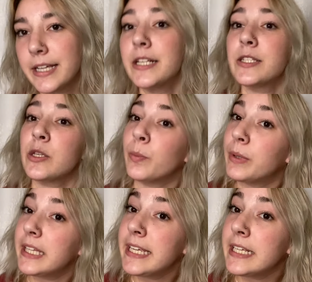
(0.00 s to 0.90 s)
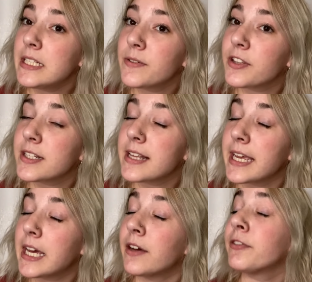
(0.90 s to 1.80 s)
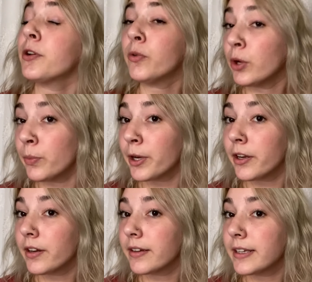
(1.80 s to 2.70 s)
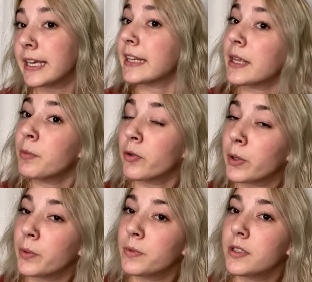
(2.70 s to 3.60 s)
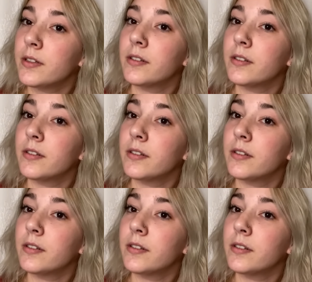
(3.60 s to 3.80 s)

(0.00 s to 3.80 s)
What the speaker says: So please, for the sake of your groomer, get them groomed